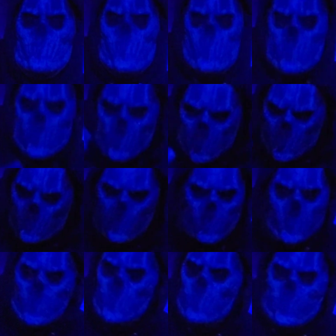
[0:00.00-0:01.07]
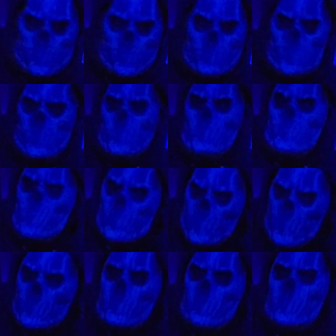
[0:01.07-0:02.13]
He's really not
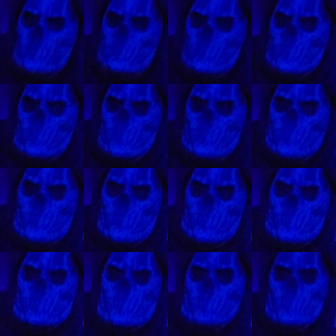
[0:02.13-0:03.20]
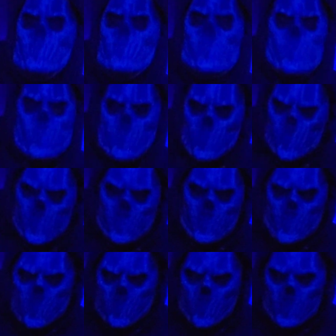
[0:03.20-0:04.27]
good. And he doesn't have
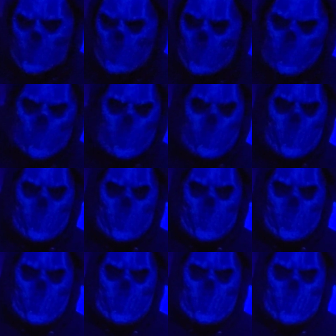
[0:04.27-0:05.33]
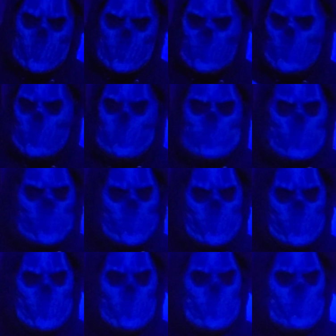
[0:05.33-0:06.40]
leadership skills. He doesn't have
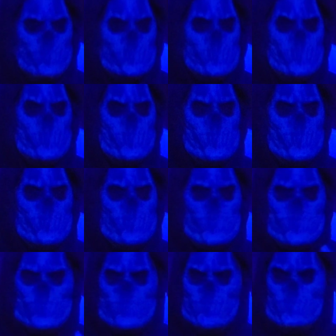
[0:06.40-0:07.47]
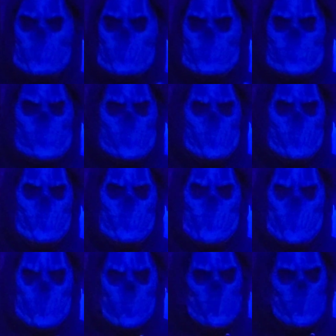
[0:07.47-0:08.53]
intangibles. He's just not
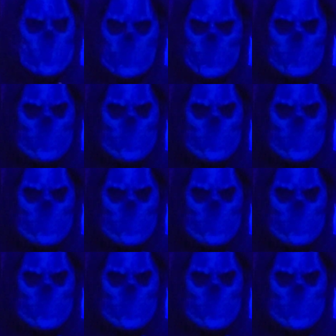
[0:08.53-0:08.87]
good.